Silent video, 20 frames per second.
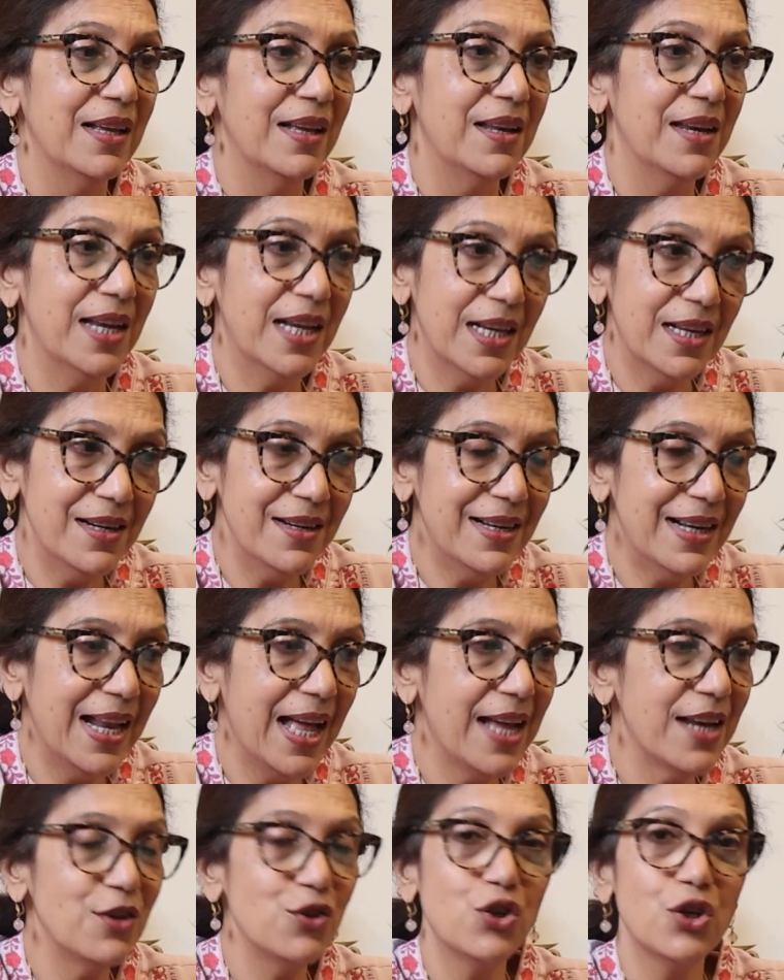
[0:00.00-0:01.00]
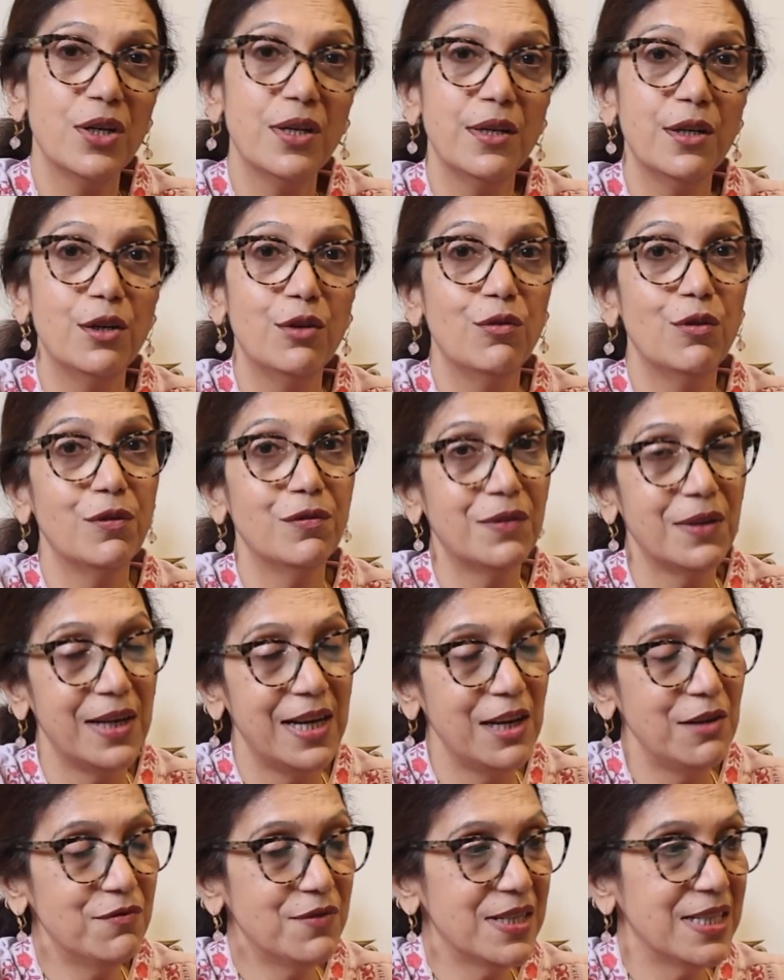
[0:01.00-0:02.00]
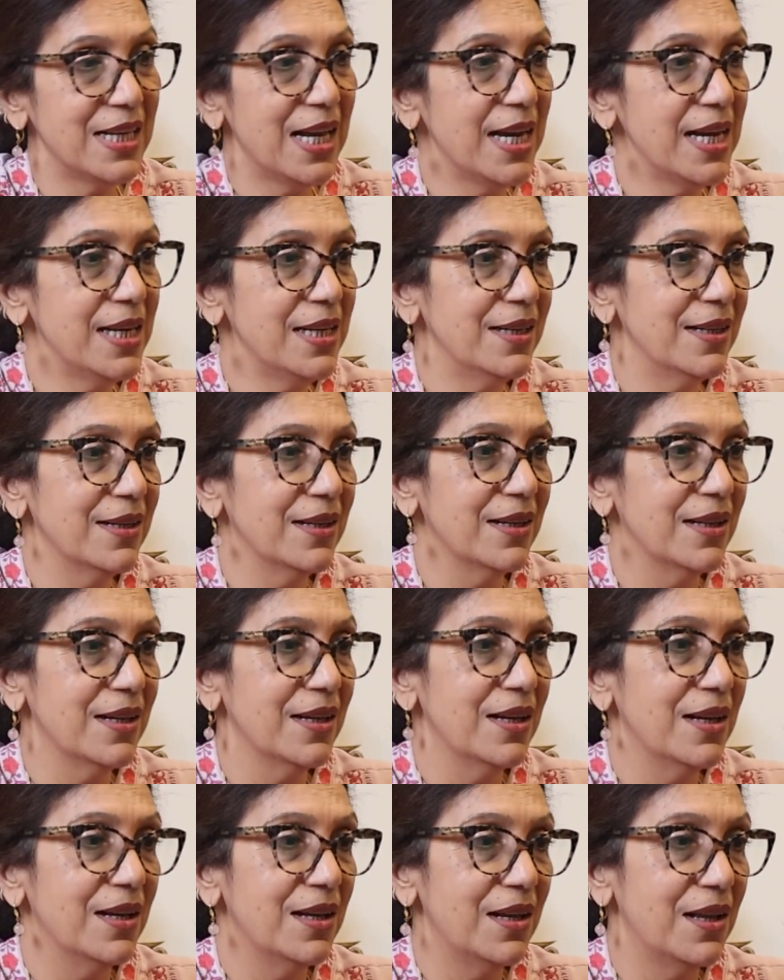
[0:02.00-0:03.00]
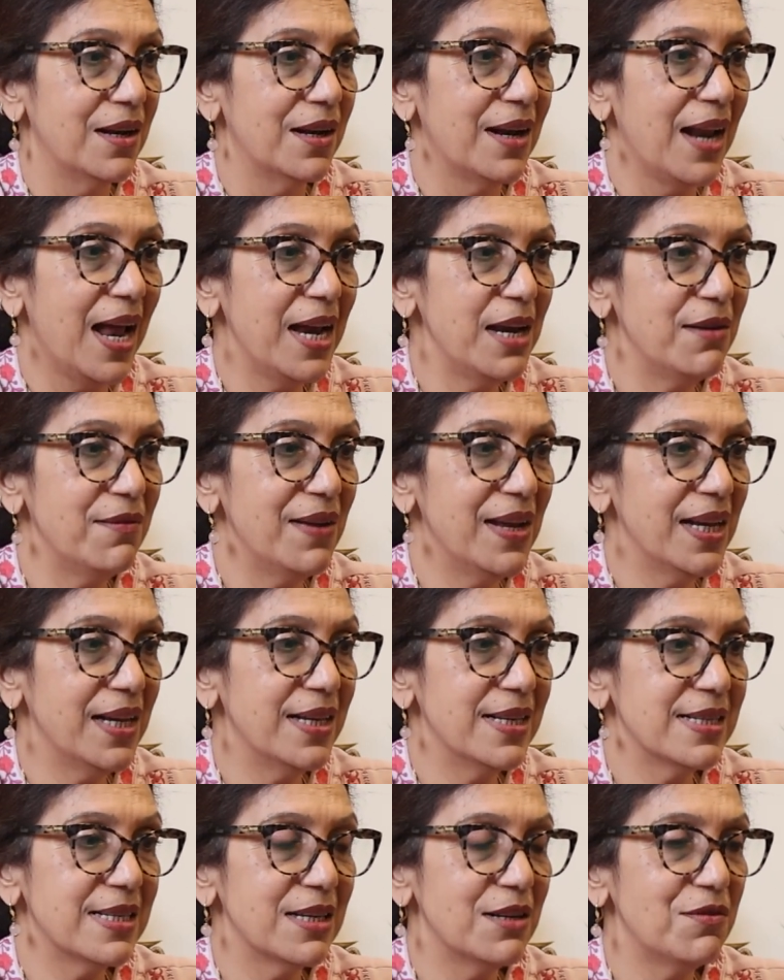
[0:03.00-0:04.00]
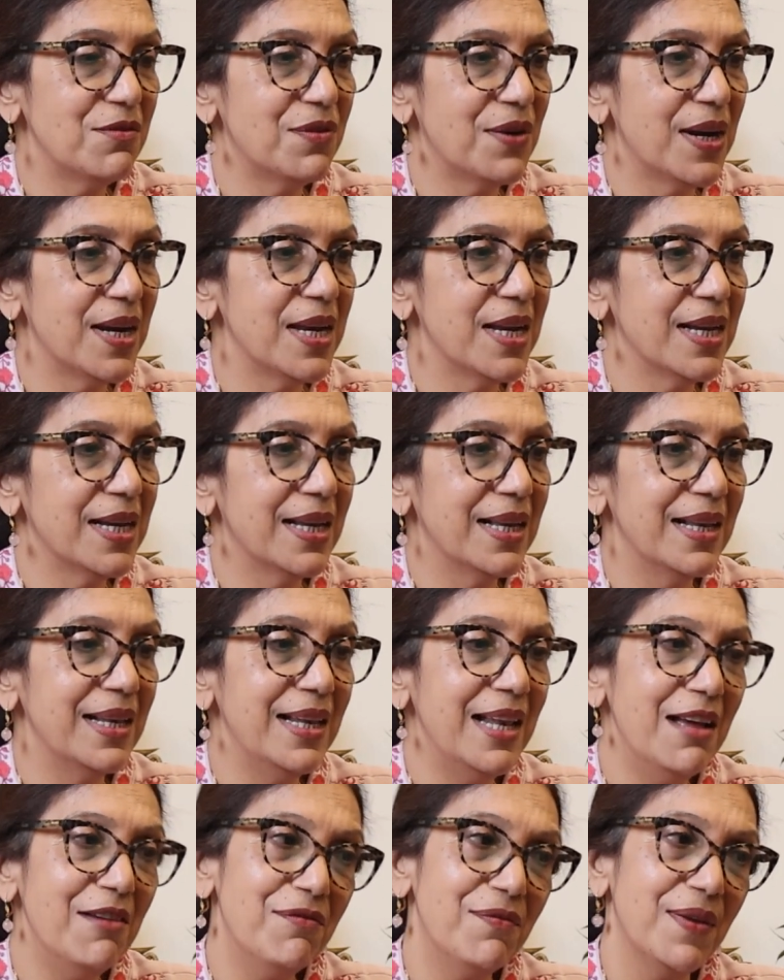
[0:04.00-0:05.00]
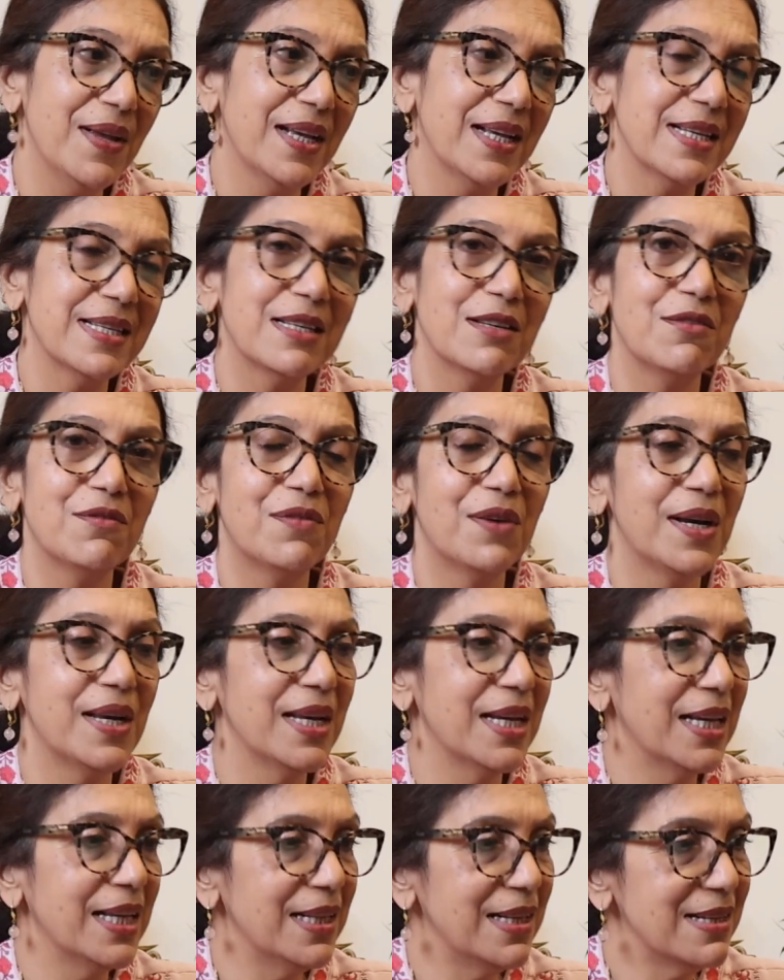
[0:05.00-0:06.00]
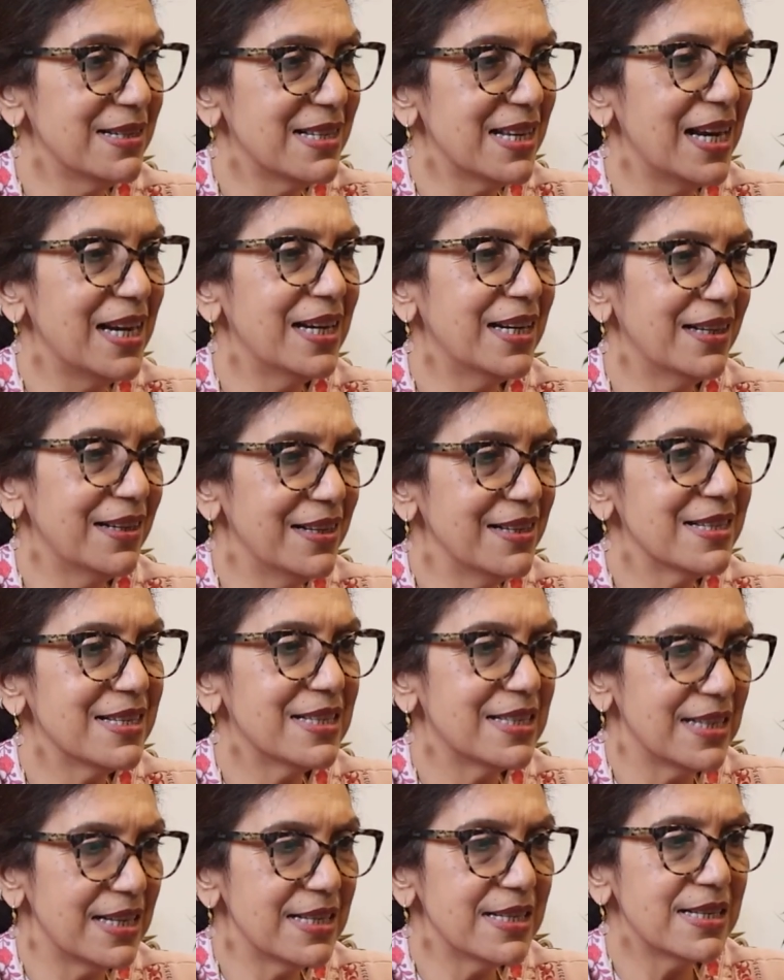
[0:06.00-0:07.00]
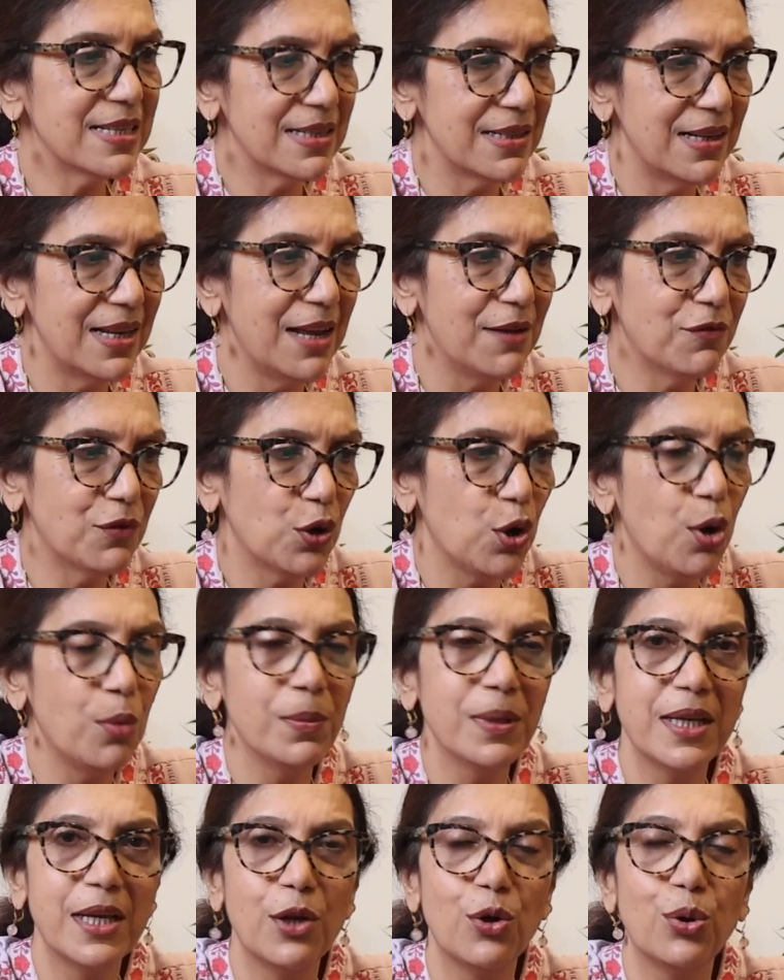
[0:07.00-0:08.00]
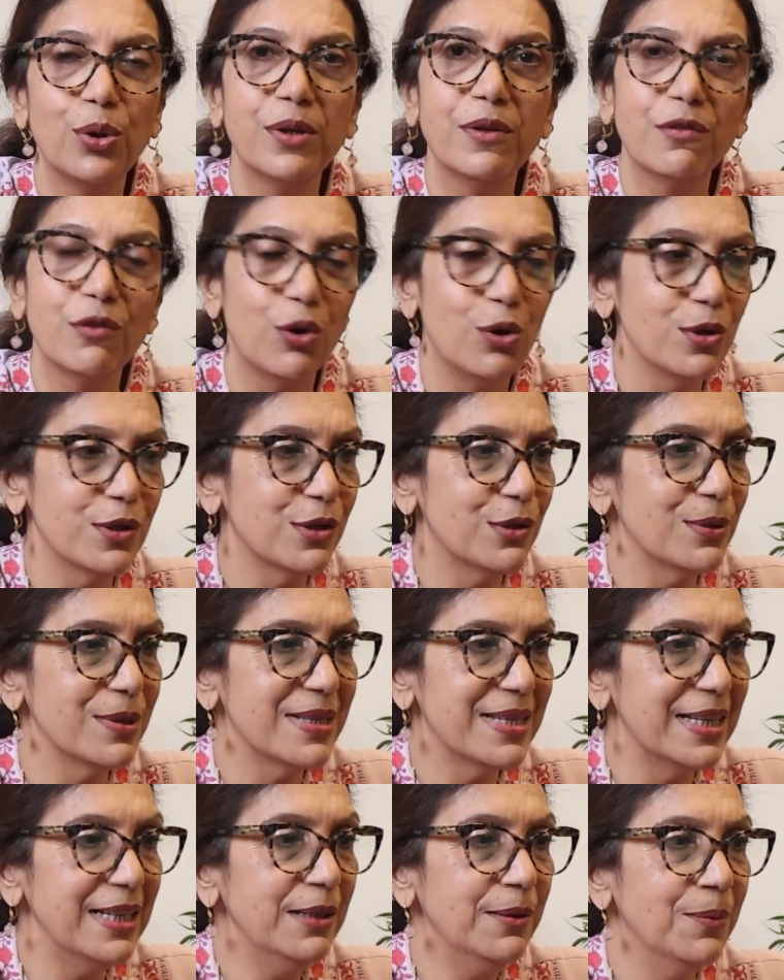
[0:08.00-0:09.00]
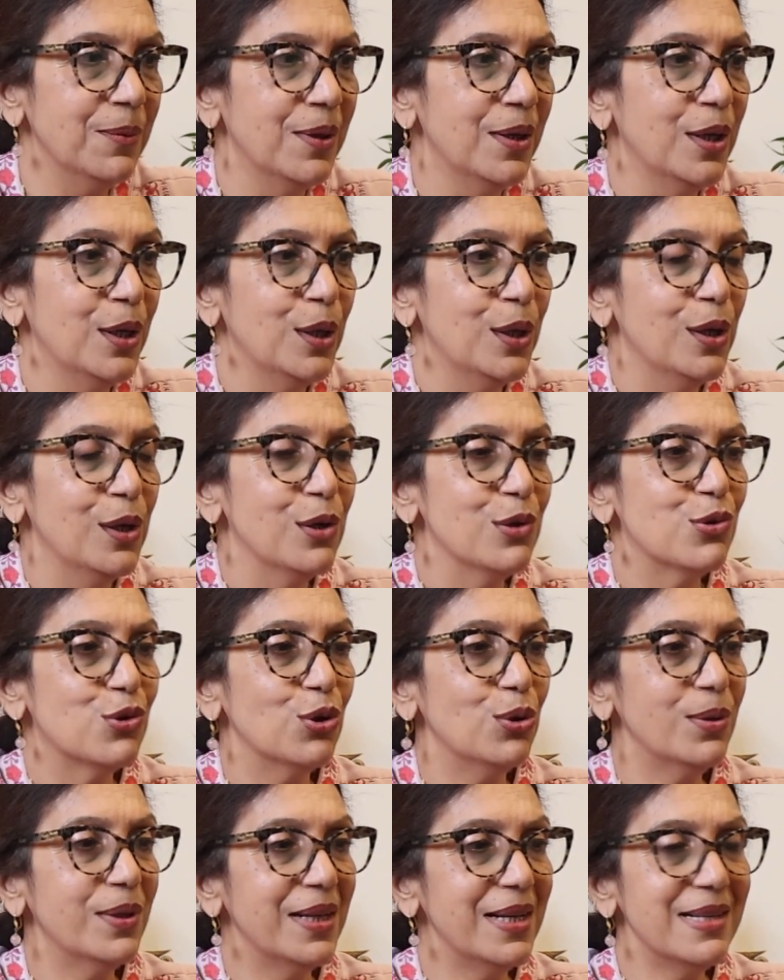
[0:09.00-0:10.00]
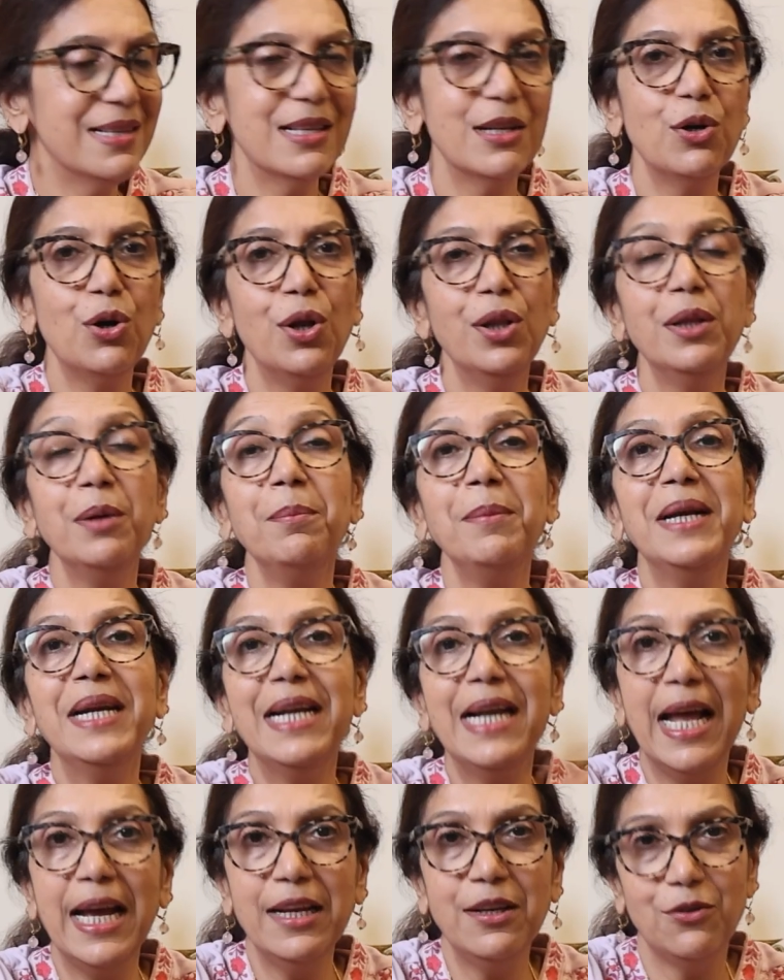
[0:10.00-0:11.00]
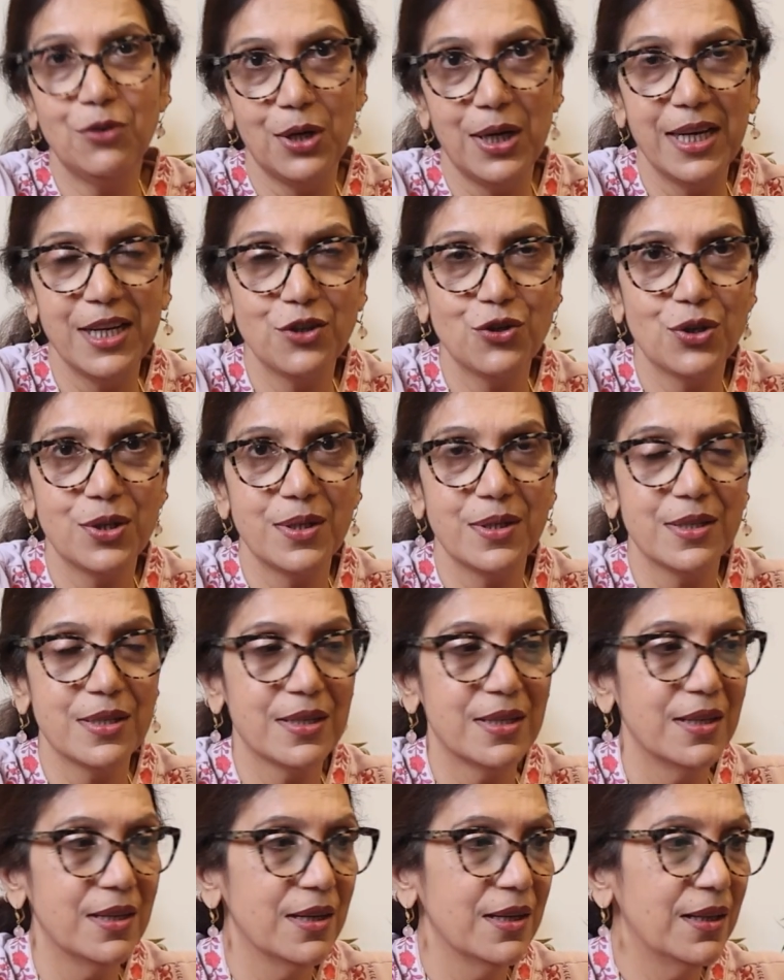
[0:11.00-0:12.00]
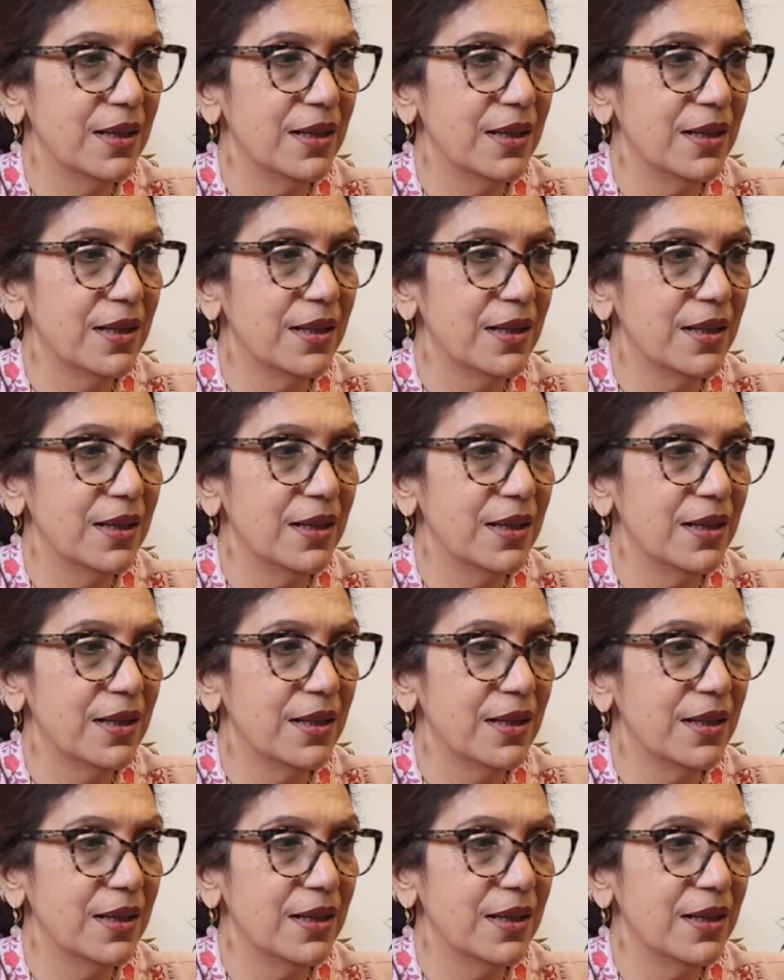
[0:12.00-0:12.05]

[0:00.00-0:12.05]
Recurrent laryngeal nerve of the left side, right vagus and phrenic, left vagus and phrenic. In the center, it's just left common carotid also seen. So these are all the midline relations.